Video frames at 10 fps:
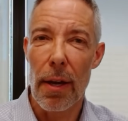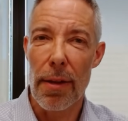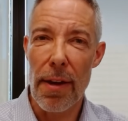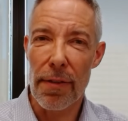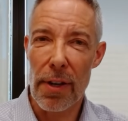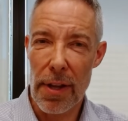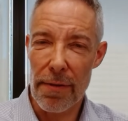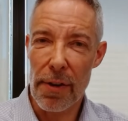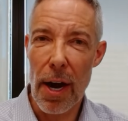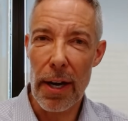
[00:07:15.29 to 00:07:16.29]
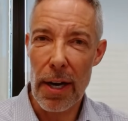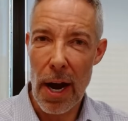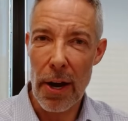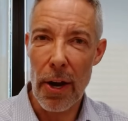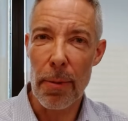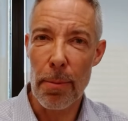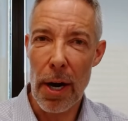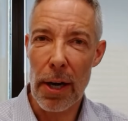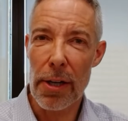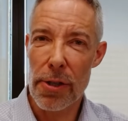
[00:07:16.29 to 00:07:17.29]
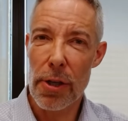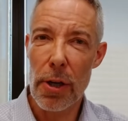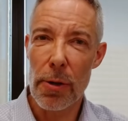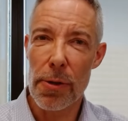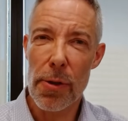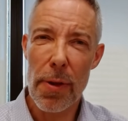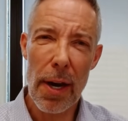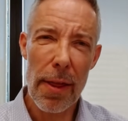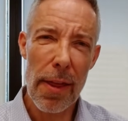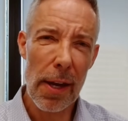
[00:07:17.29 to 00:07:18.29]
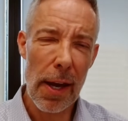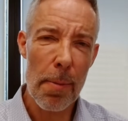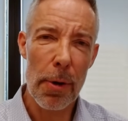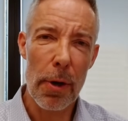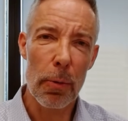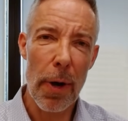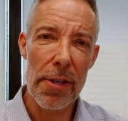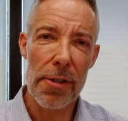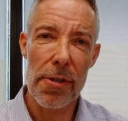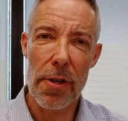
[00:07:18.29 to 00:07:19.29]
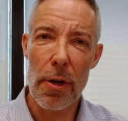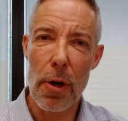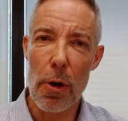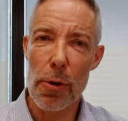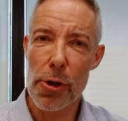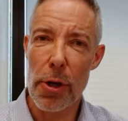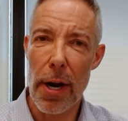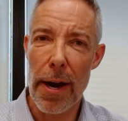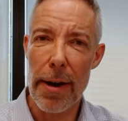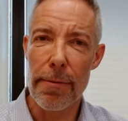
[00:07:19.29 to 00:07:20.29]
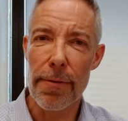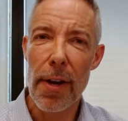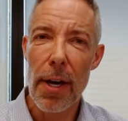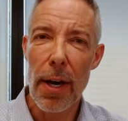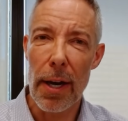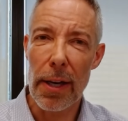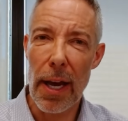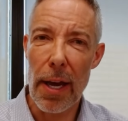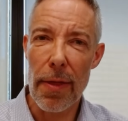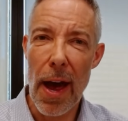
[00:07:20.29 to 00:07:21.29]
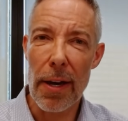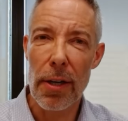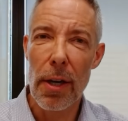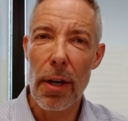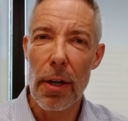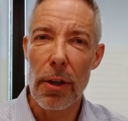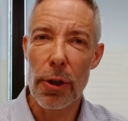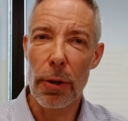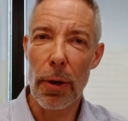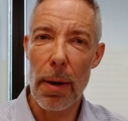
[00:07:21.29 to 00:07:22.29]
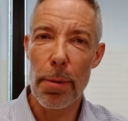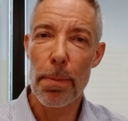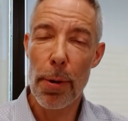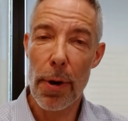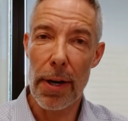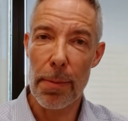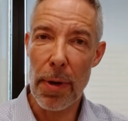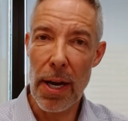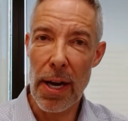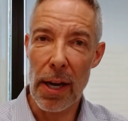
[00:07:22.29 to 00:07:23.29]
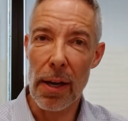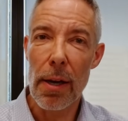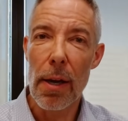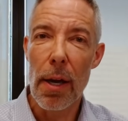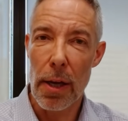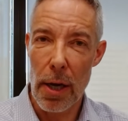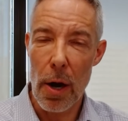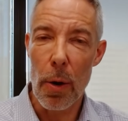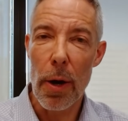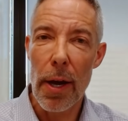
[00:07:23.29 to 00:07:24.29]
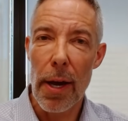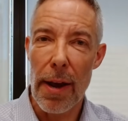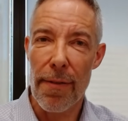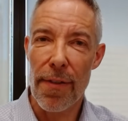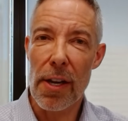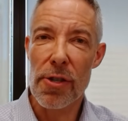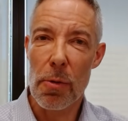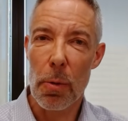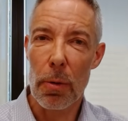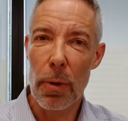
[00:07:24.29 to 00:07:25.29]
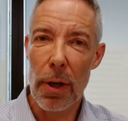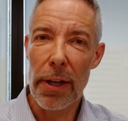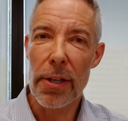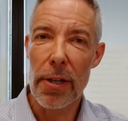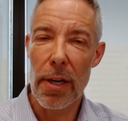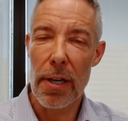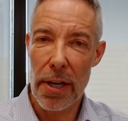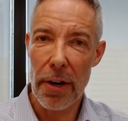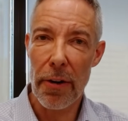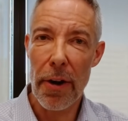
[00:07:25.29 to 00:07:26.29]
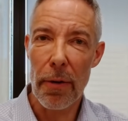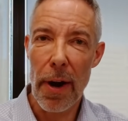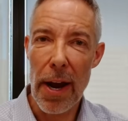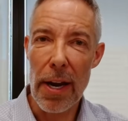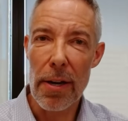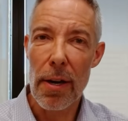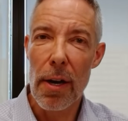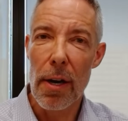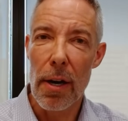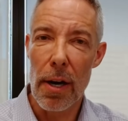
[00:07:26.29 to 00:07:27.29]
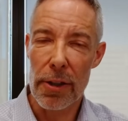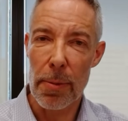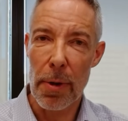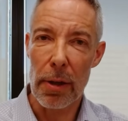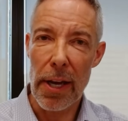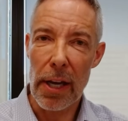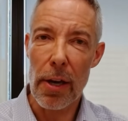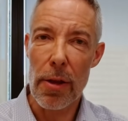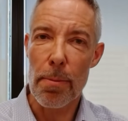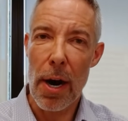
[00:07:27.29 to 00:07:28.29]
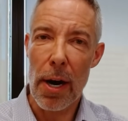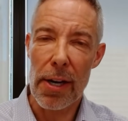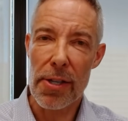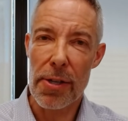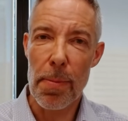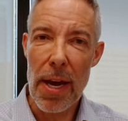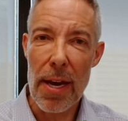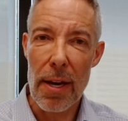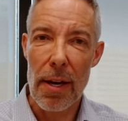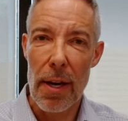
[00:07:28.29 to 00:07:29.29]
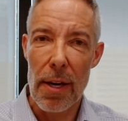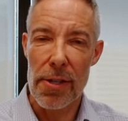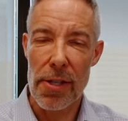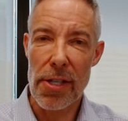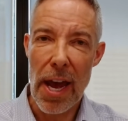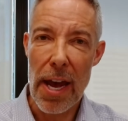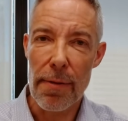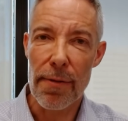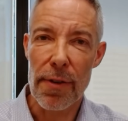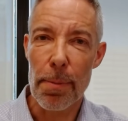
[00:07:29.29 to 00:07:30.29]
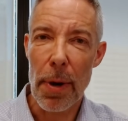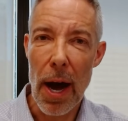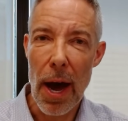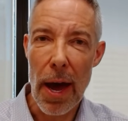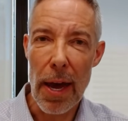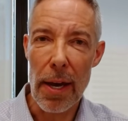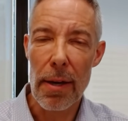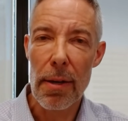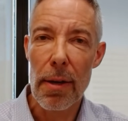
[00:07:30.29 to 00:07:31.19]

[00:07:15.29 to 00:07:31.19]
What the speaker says: they've got an eye on markets too. So then I think, Amber, it raises the notion of, again, that Trump put, meaning, if things were really to deteriorate, ultimately, can the markets be saved by